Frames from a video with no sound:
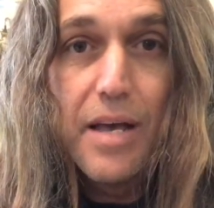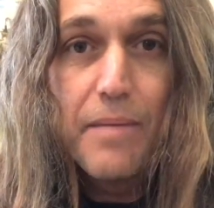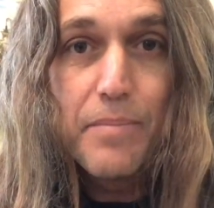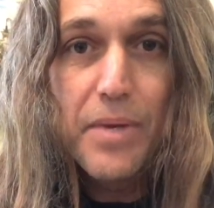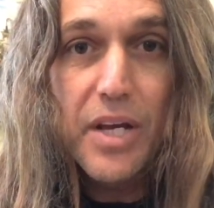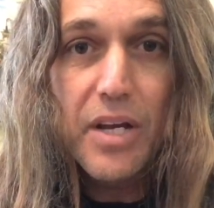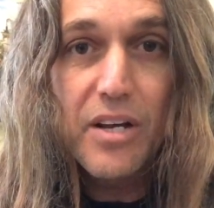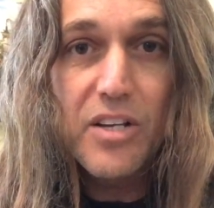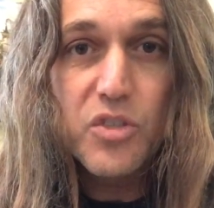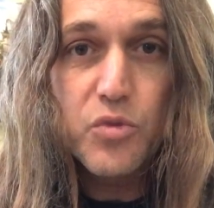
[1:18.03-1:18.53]

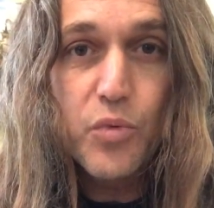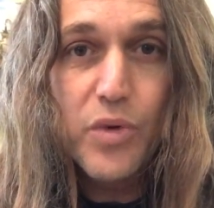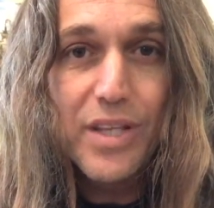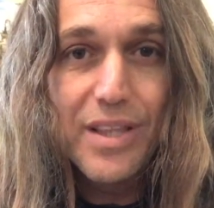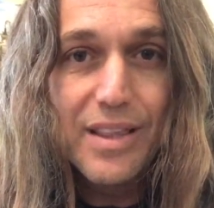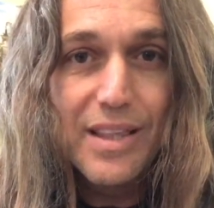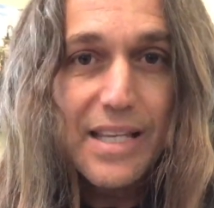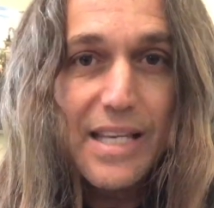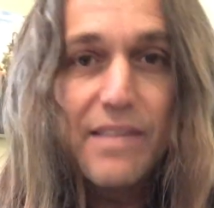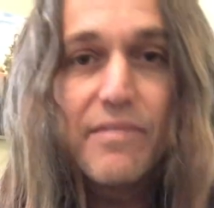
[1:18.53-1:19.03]
because we
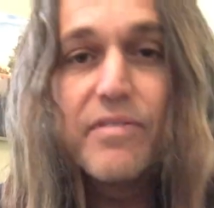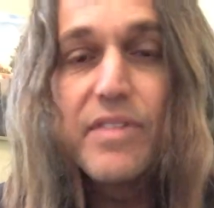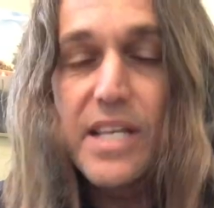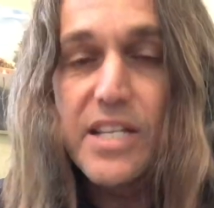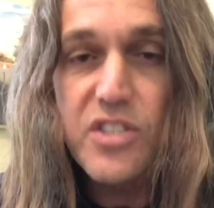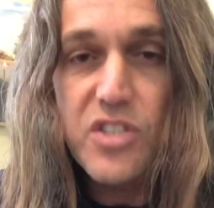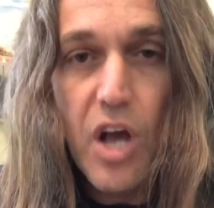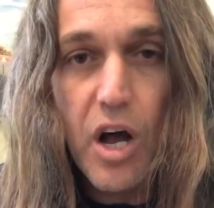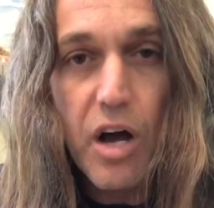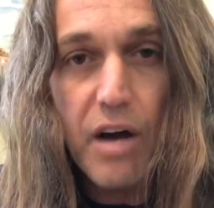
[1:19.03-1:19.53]
leave
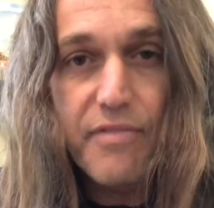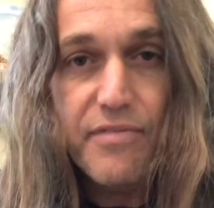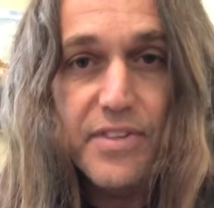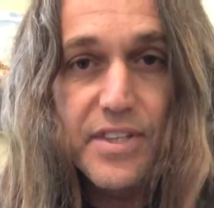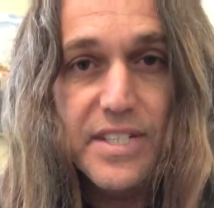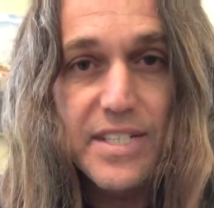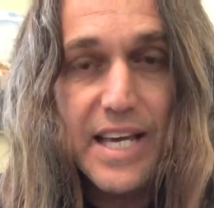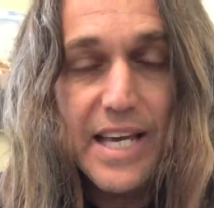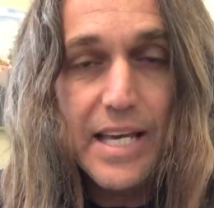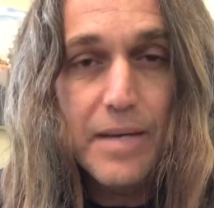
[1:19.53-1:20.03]
this off
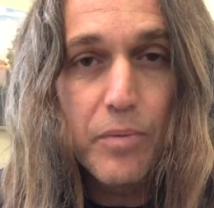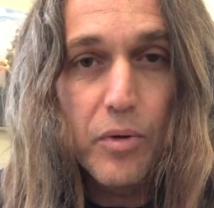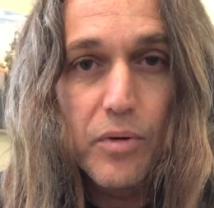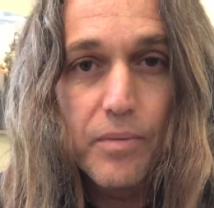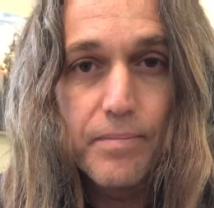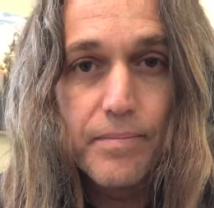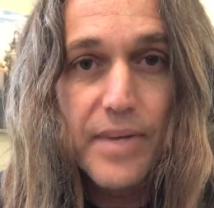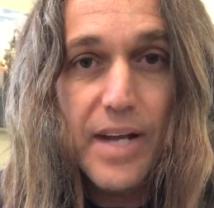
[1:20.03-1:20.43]
the table.